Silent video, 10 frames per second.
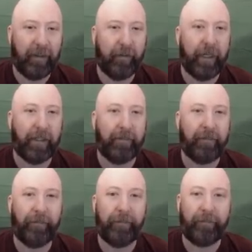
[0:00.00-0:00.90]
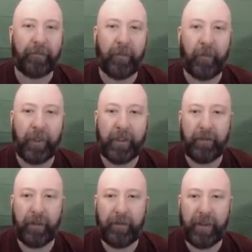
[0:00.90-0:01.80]
But
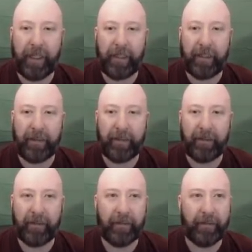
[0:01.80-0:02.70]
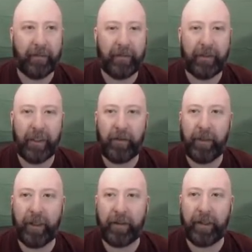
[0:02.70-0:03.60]
we've got this
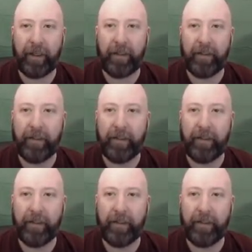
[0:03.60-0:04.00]
going, I think.